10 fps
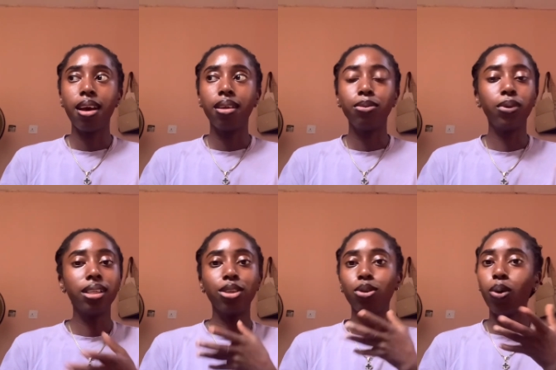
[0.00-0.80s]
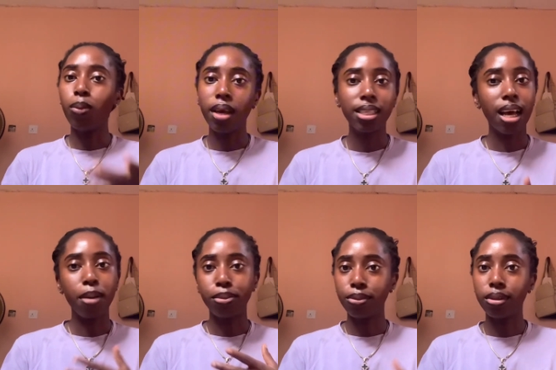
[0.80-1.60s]
when this whole mess
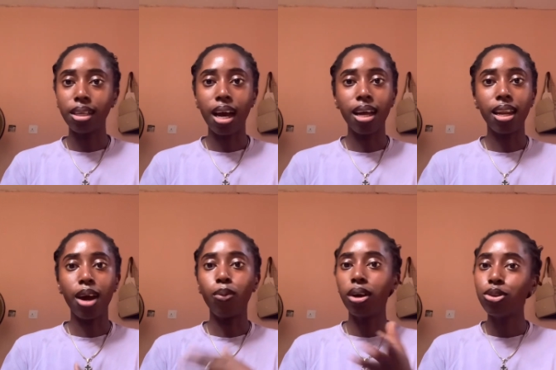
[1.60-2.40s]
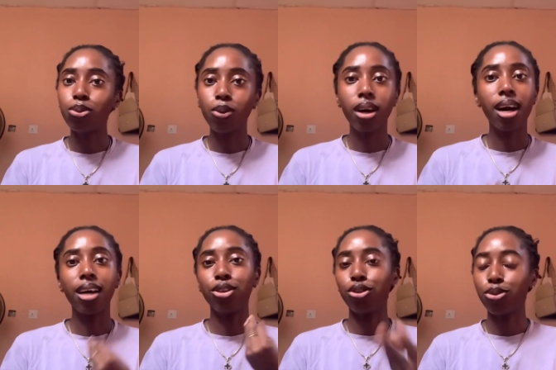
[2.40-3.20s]
happened, and I went to work
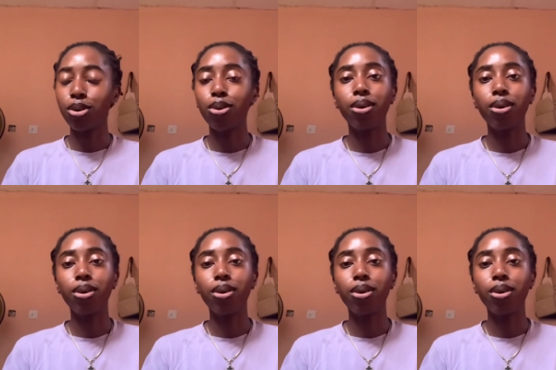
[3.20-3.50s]
as usual.